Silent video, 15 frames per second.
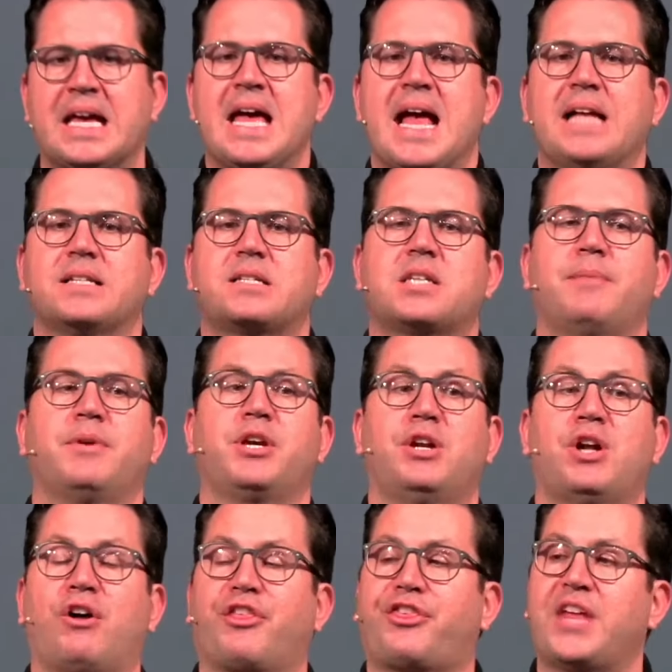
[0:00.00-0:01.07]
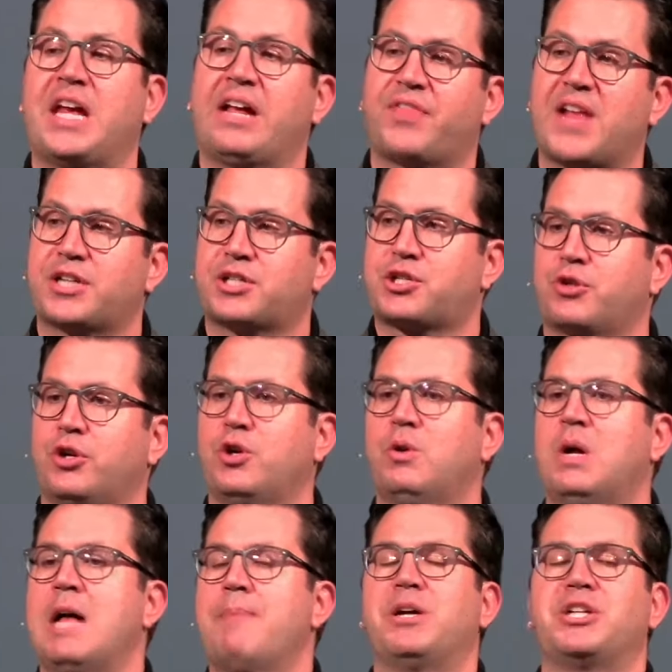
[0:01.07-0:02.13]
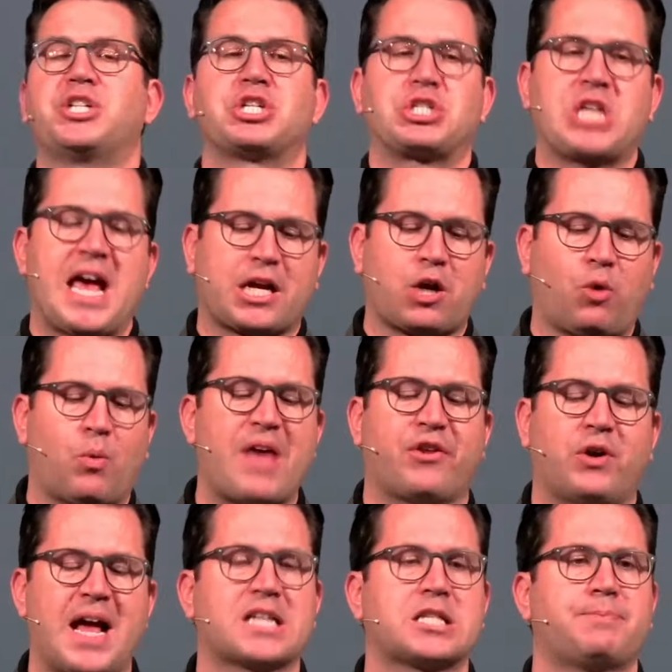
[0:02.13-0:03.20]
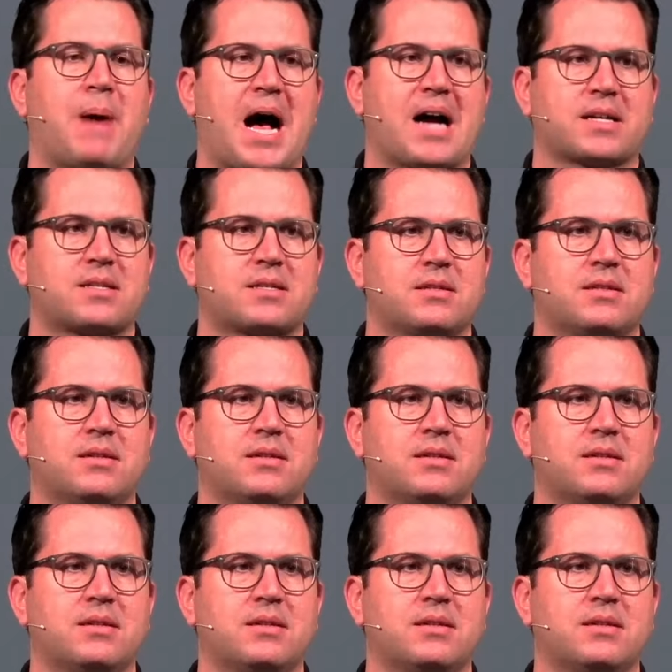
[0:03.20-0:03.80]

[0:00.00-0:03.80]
And some of you don't think that's true, but just take away their Xbox.